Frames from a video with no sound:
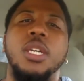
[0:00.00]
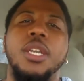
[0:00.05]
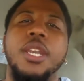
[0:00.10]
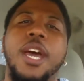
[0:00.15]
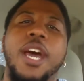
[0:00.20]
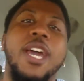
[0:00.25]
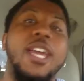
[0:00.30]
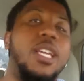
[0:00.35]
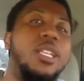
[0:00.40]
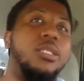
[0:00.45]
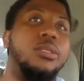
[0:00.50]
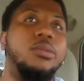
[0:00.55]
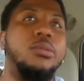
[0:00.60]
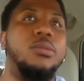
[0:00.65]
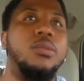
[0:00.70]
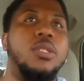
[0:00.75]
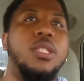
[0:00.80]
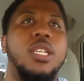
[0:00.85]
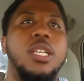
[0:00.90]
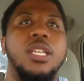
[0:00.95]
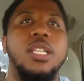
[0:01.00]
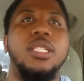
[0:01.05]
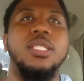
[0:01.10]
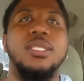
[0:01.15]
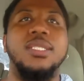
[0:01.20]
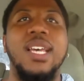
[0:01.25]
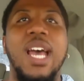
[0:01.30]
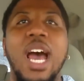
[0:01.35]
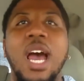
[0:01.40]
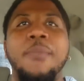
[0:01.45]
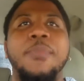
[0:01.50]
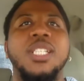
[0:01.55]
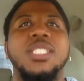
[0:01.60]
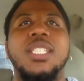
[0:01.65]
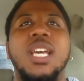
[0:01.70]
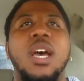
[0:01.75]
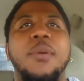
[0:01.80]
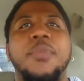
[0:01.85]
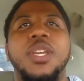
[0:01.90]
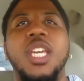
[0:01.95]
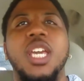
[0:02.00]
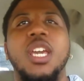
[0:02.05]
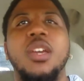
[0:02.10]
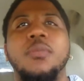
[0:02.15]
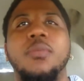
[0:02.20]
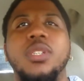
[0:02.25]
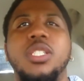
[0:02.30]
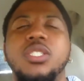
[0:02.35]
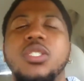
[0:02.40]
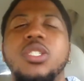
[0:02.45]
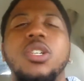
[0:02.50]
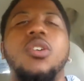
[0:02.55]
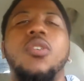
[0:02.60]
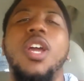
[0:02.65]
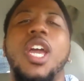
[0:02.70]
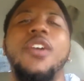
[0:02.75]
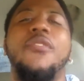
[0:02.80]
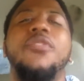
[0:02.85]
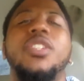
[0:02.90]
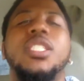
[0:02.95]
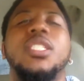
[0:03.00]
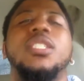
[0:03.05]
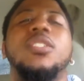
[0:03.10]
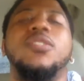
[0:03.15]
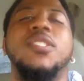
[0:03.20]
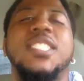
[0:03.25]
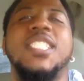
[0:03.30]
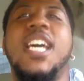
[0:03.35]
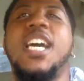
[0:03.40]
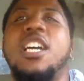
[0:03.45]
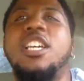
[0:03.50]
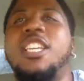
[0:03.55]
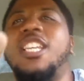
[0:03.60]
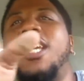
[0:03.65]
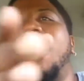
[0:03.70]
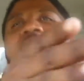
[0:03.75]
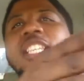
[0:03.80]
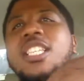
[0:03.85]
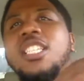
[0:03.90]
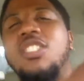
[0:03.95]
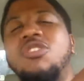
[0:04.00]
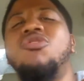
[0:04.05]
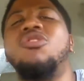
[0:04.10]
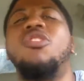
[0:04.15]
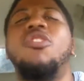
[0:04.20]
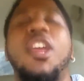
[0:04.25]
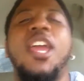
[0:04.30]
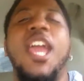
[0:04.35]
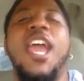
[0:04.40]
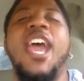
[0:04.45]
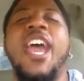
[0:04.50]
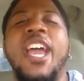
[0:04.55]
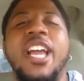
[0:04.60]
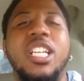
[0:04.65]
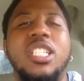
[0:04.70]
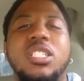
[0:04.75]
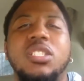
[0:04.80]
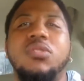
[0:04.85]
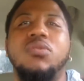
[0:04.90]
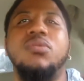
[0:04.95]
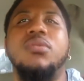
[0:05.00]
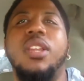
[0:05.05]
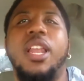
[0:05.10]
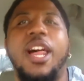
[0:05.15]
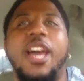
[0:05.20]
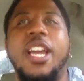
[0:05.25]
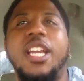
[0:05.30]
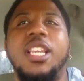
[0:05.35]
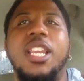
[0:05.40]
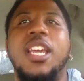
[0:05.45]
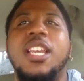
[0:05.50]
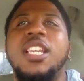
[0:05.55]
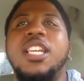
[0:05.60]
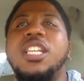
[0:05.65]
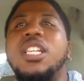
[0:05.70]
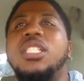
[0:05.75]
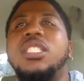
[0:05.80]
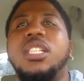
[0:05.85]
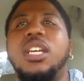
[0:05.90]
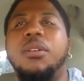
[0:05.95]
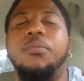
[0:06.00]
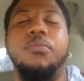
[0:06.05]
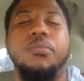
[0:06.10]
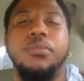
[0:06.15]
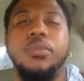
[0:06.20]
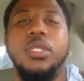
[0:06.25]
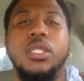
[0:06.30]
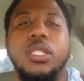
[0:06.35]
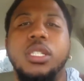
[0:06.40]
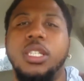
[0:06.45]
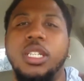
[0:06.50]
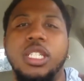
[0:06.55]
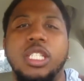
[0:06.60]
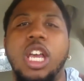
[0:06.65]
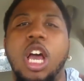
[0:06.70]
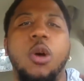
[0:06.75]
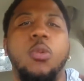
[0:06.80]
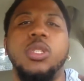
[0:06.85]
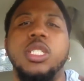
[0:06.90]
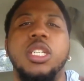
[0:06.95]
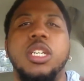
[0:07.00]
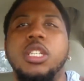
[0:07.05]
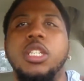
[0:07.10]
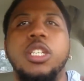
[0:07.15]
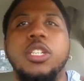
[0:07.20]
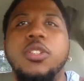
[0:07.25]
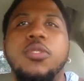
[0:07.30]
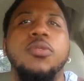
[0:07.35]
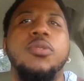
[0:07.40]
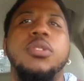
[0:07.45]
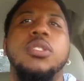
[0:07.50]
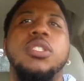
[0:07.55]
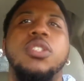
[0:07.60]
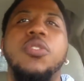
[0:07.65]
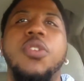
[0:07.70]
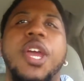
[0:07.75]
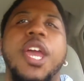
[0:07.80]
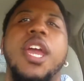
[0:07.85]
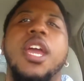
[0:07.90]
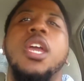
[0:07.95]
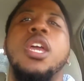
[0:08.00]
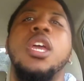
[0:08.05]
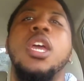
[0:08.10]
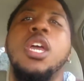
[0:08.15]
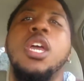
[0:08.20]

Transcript: Not time and time again, but, you know, every single time that, you know, they ask you, like, they need something, it's always good to do that.